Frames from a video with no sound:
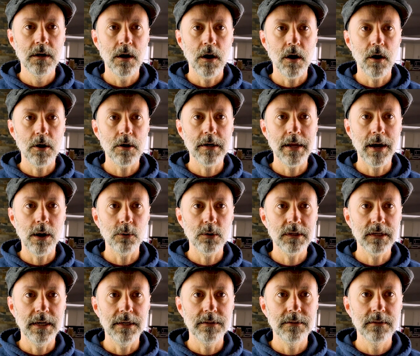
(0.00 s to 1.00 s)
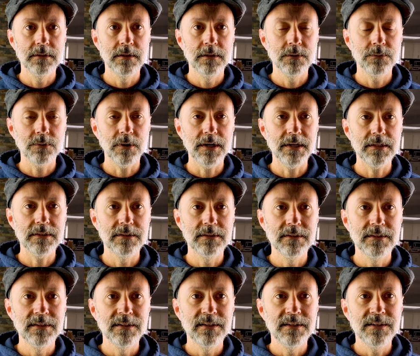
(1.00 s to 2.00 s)
are now lit, right?
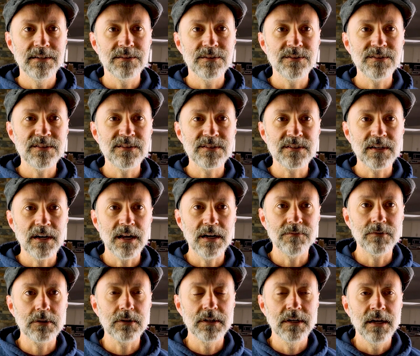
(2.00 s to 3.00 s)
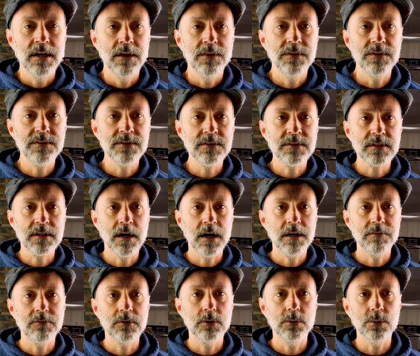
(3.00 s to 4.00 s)
So this is kind
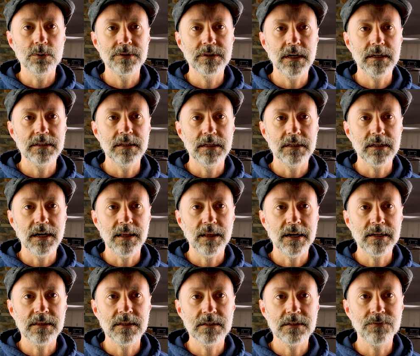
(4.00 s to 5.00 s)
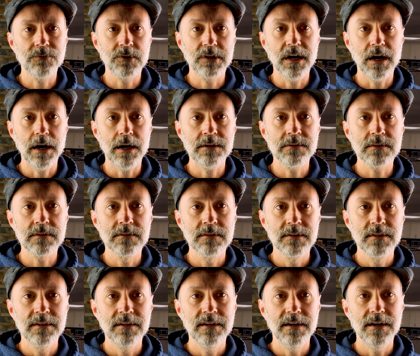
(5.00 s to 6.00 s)
of a cool technique. I like this for guys.
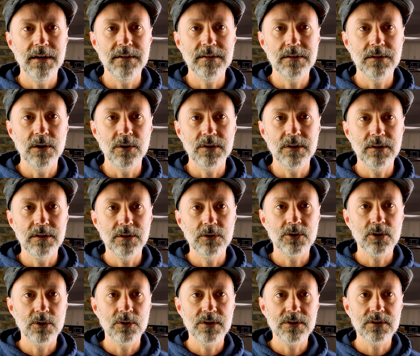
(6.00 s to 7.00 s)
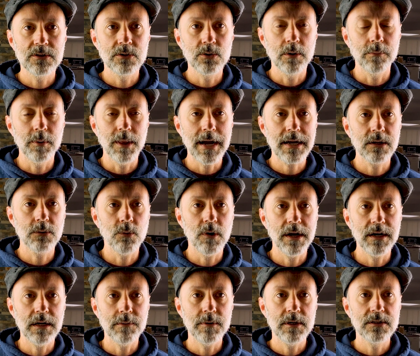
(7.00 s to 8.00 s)
You know, you turn this into a black and
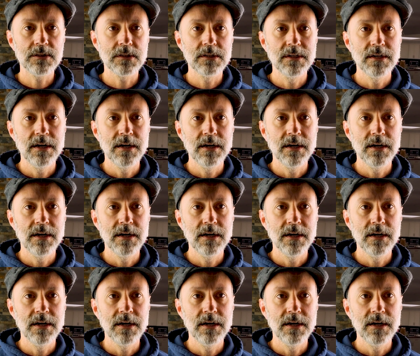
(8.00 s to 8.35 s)
white image